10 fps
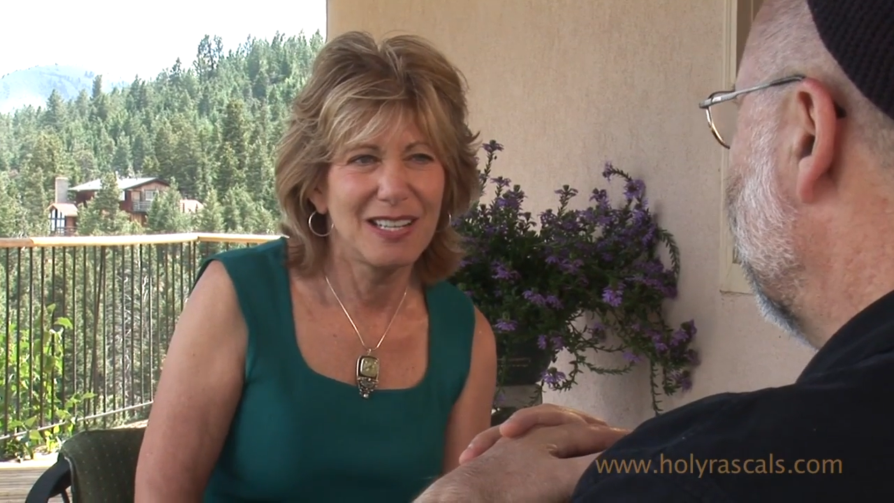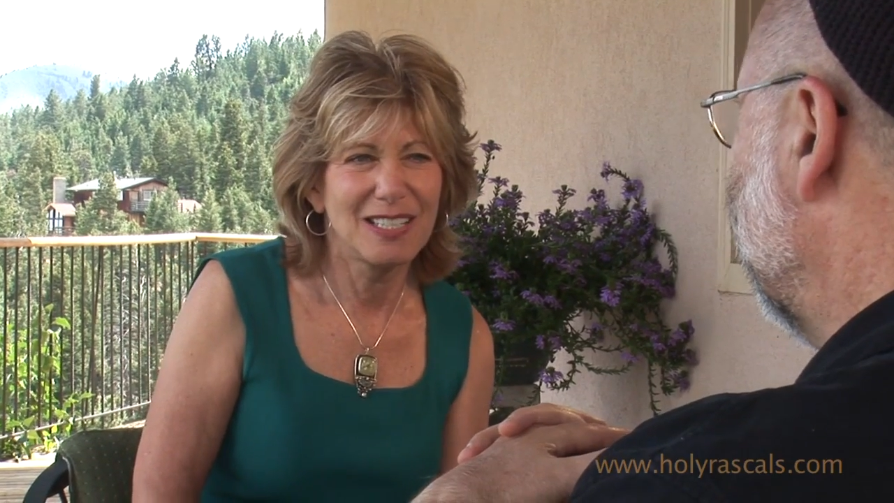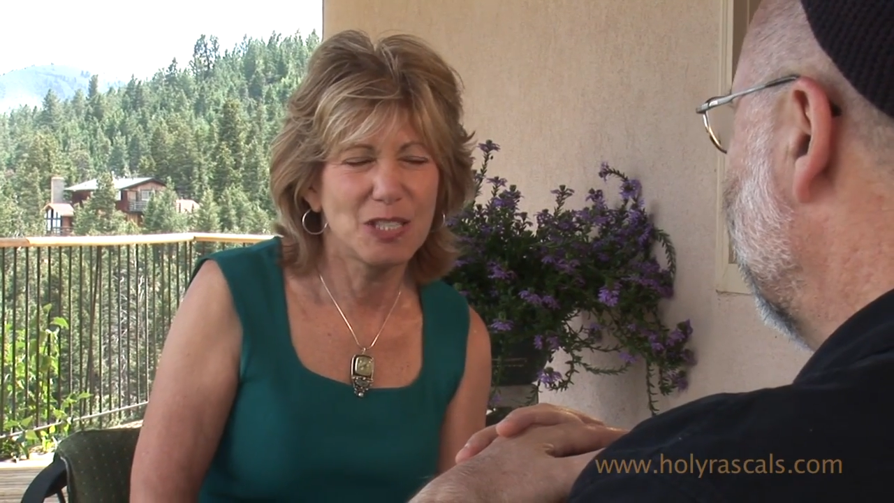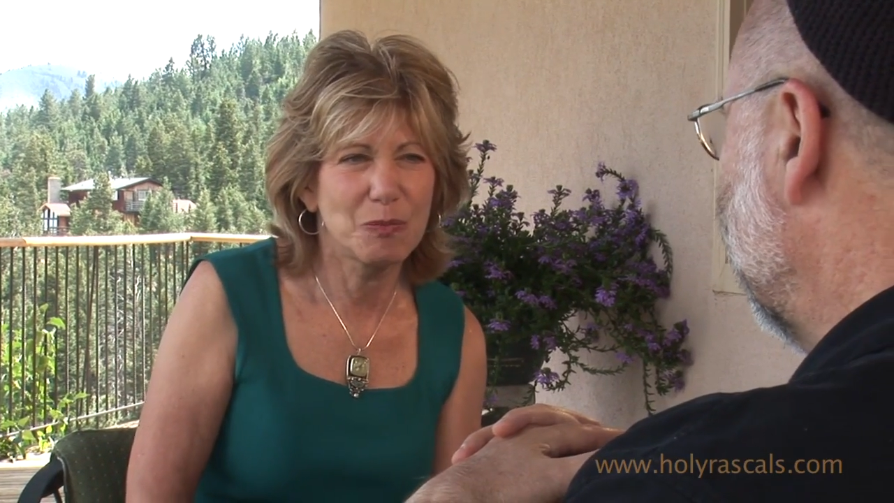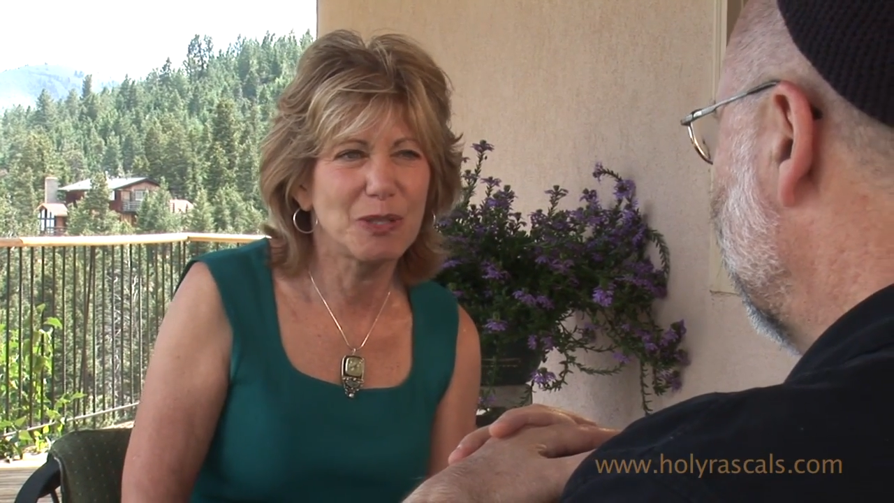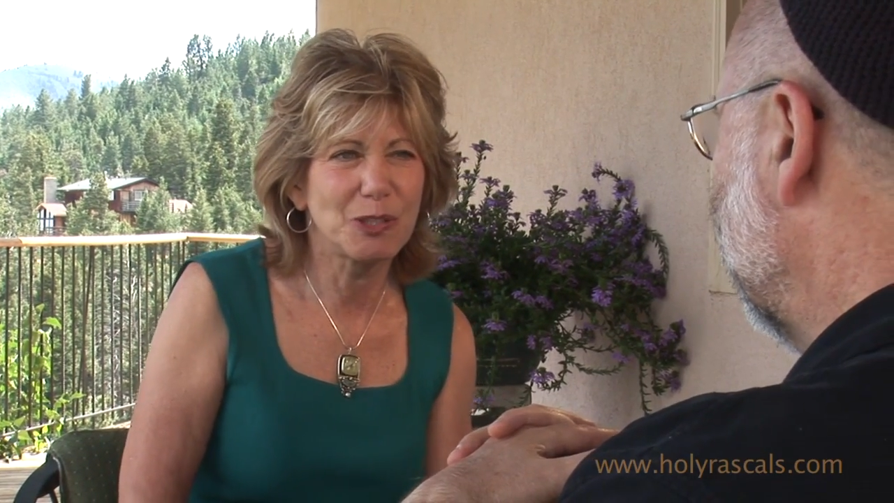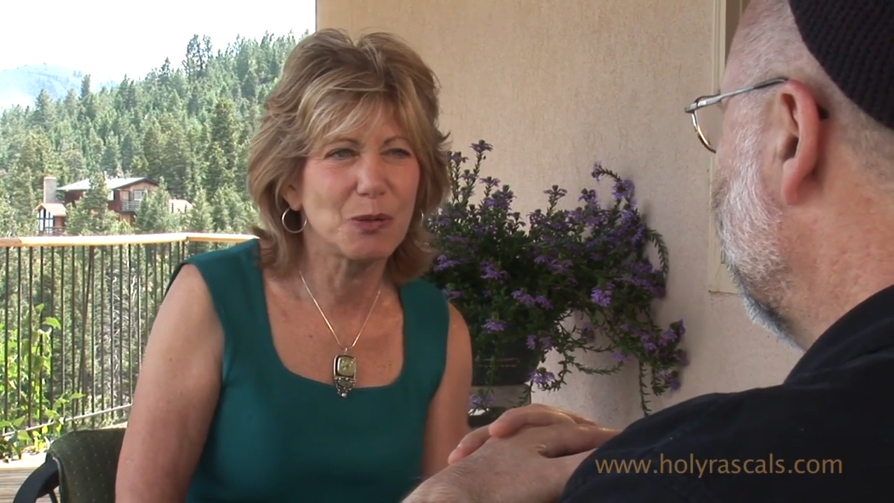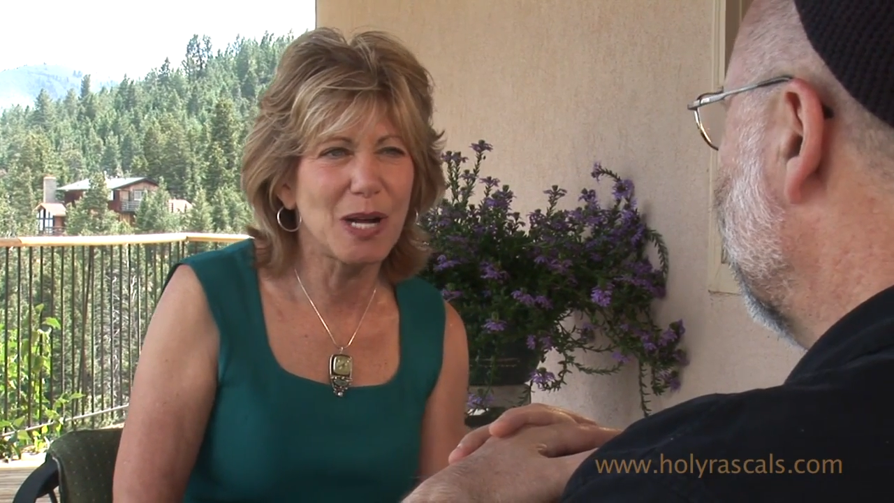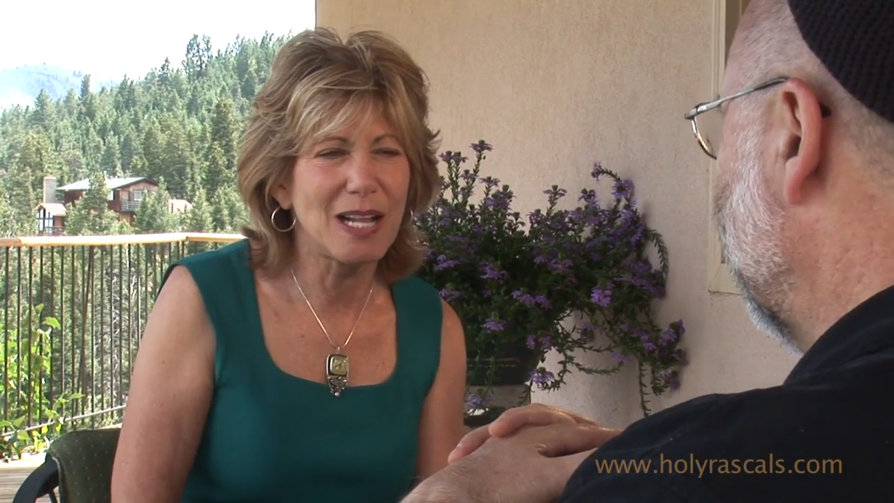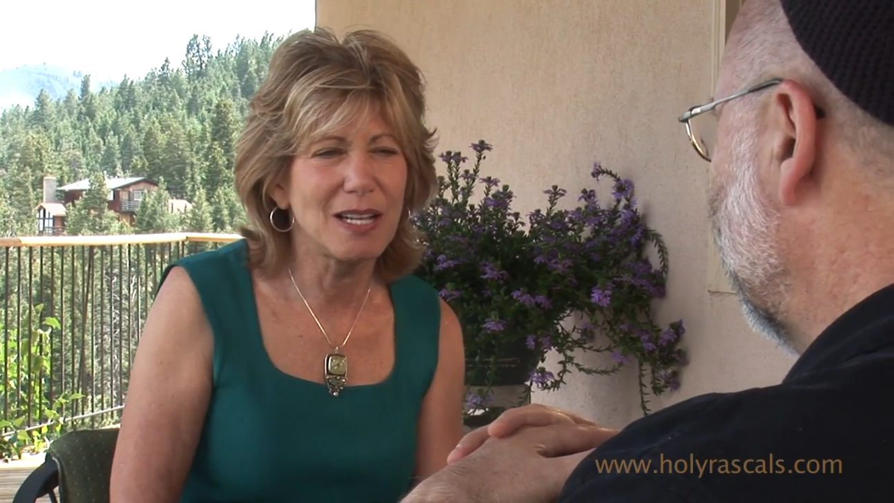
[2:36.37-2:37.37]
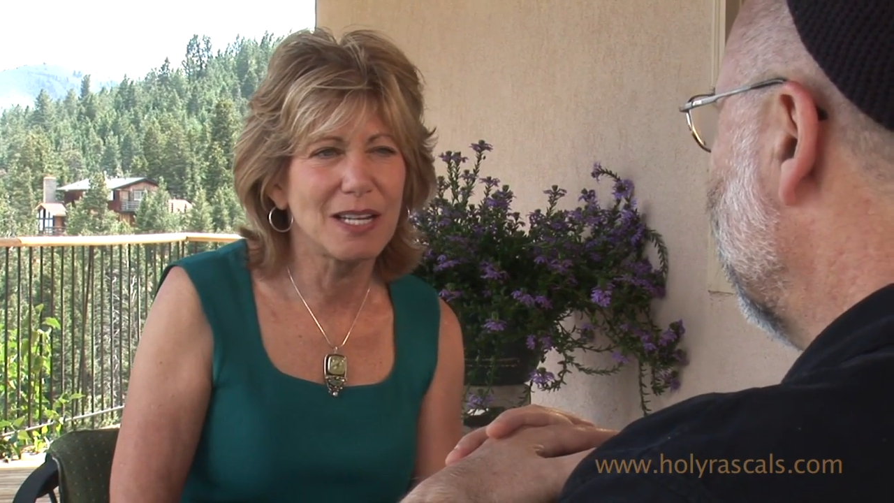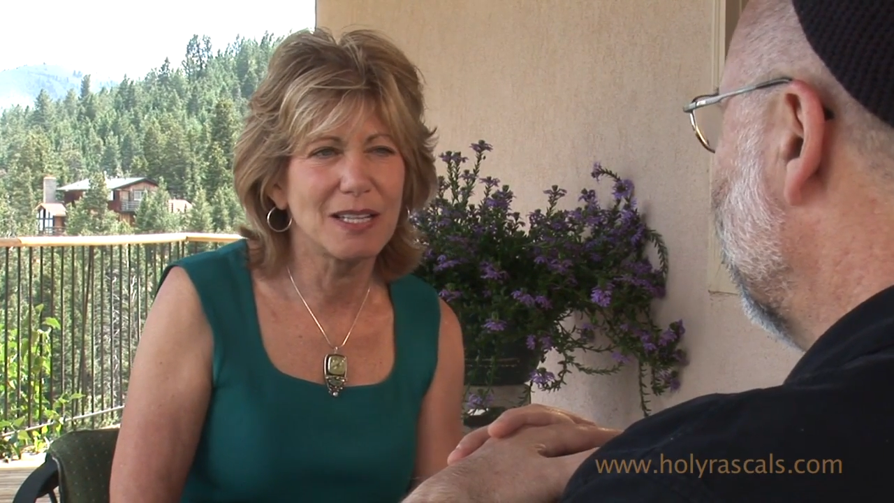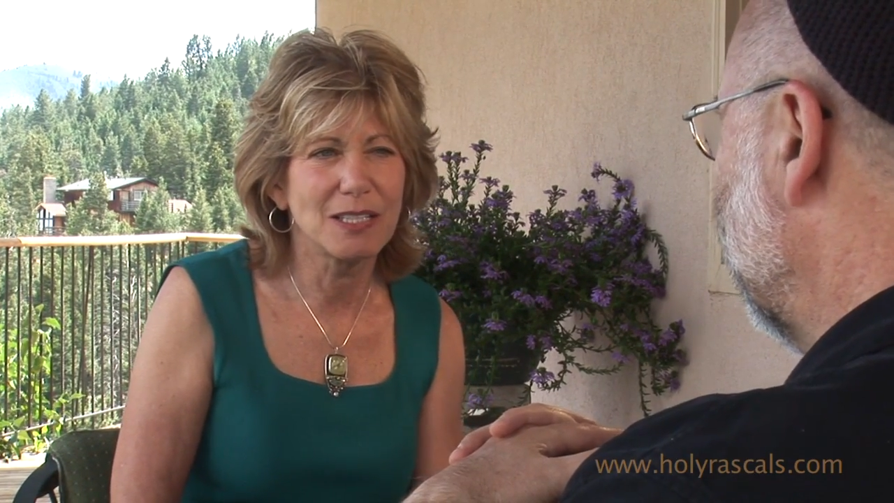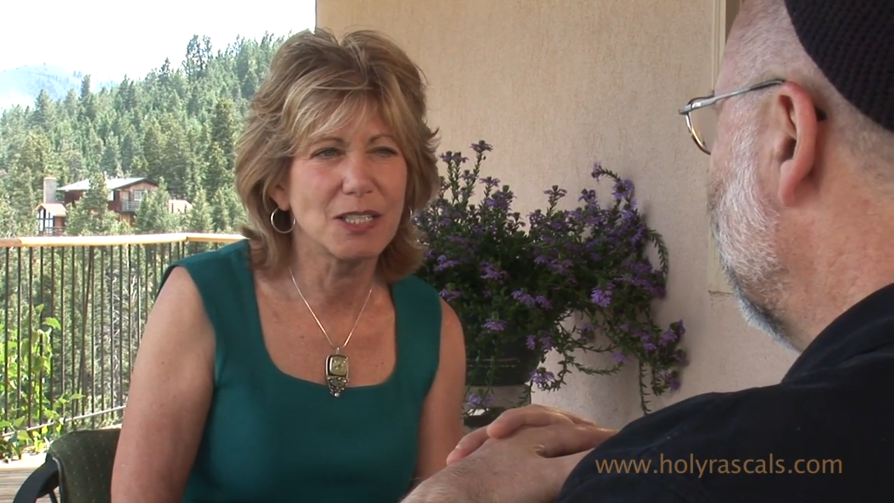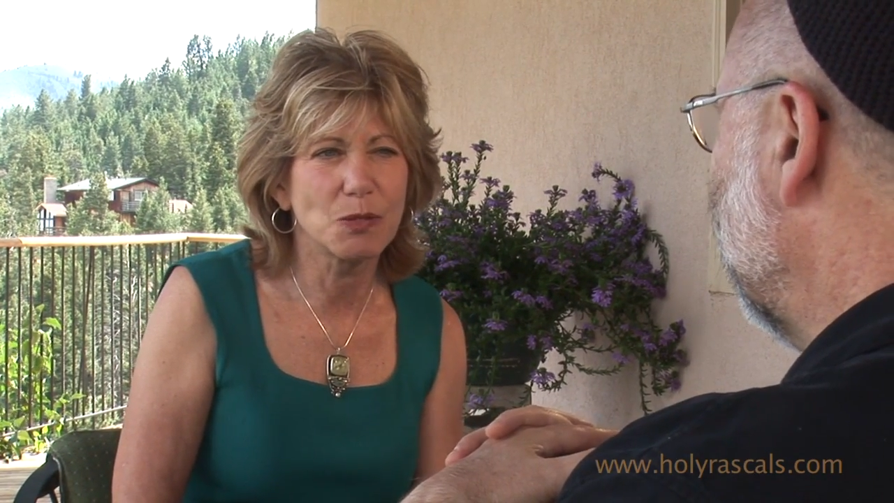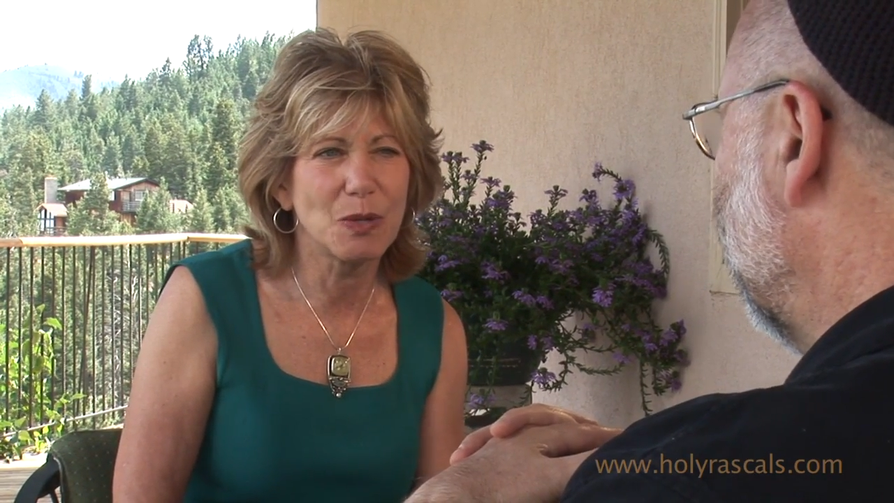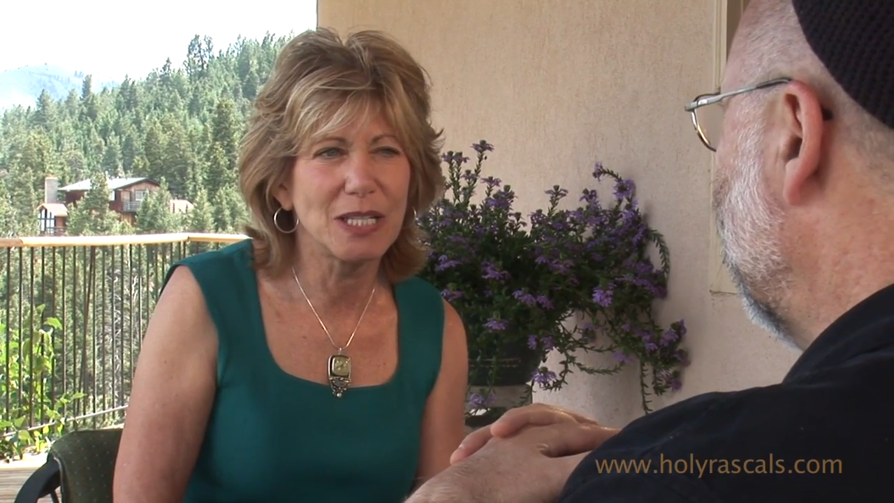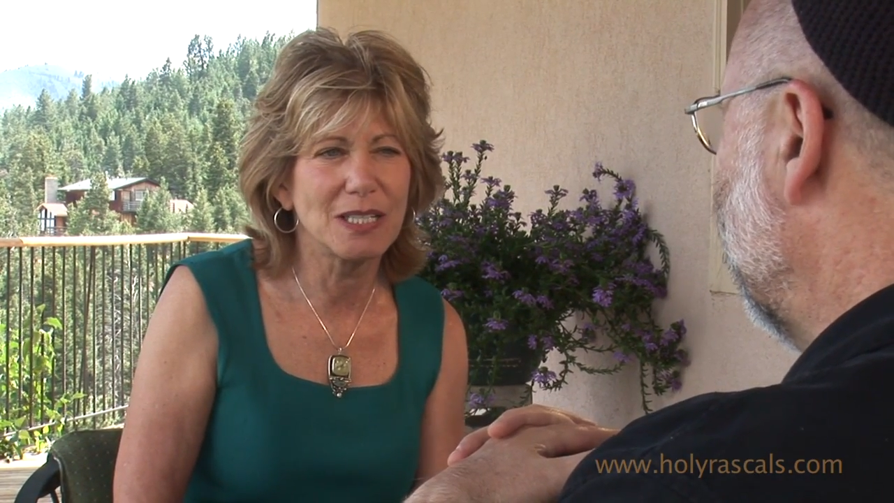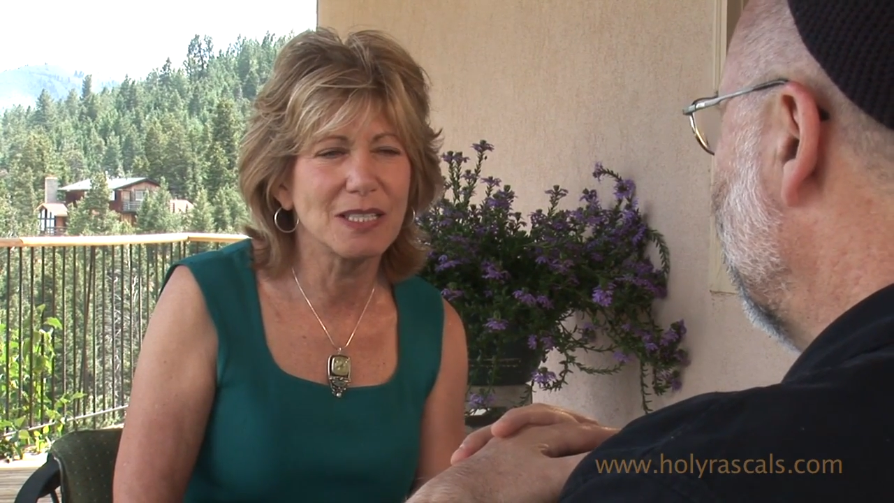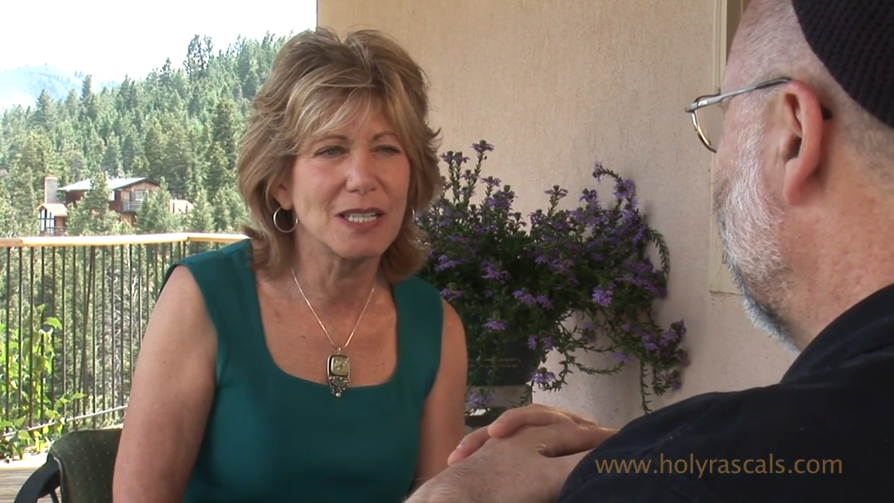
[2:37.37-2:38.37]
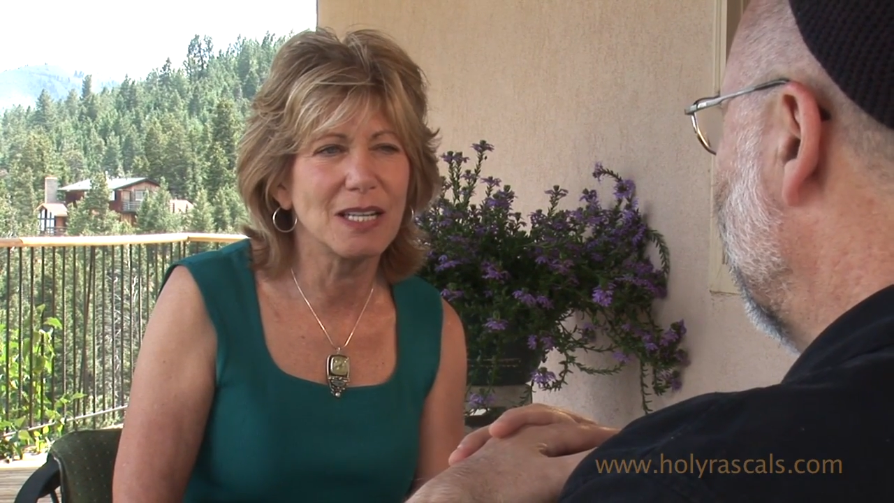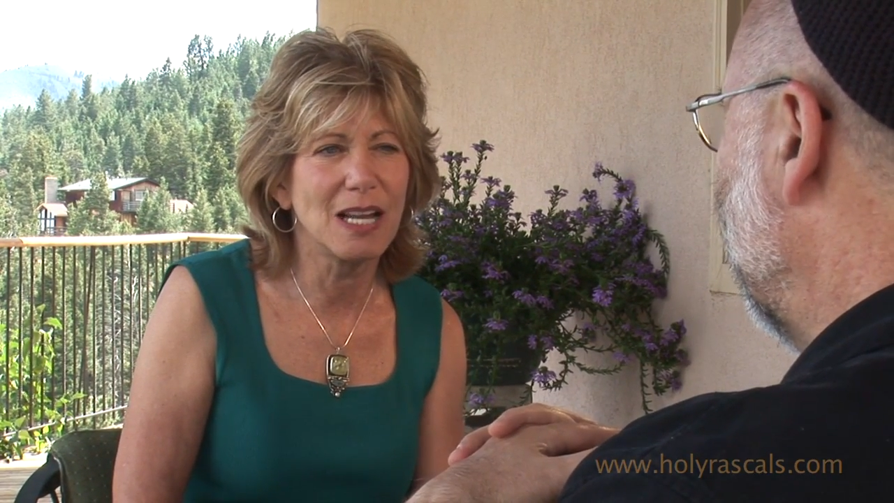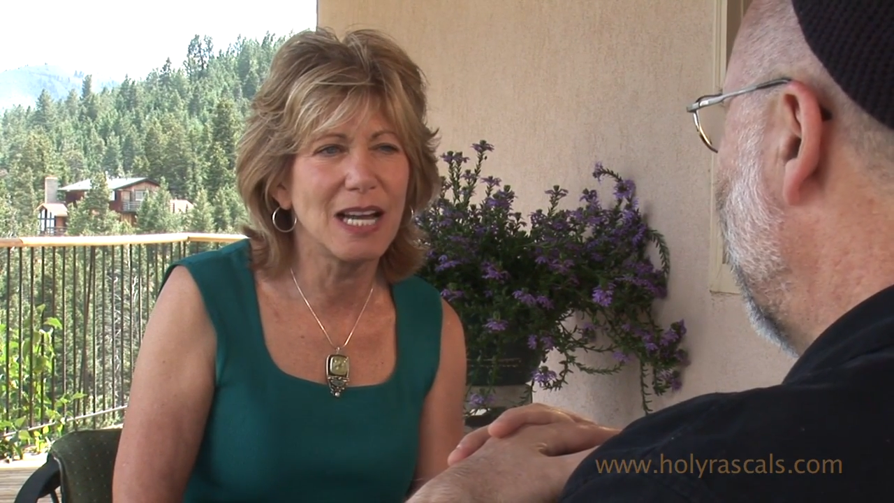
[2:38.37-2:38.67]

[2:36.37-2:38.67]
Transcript: spirituality than sweetness and light.